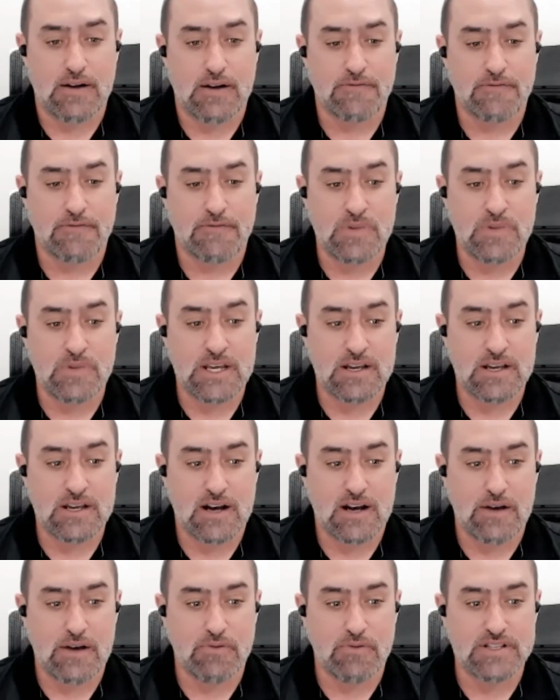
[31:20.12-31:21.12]
for me,
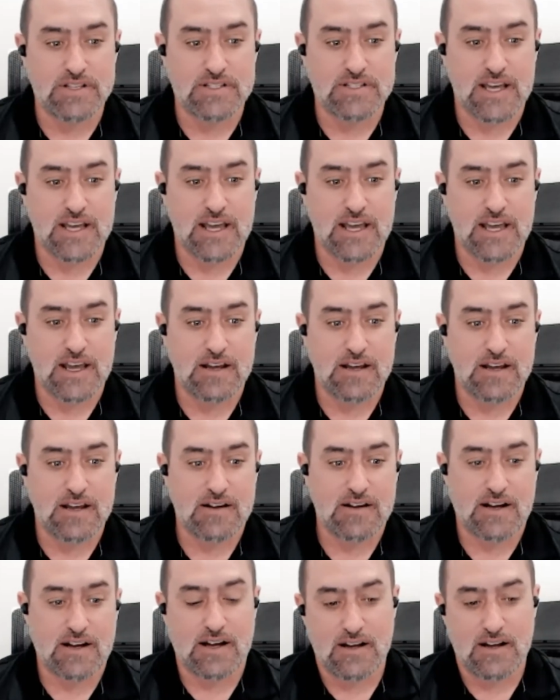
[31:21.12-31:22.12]
I would say
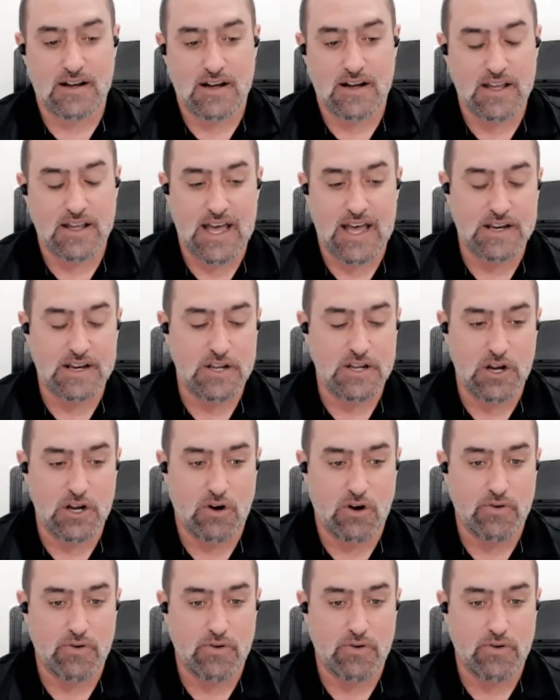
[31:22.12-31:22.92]
again,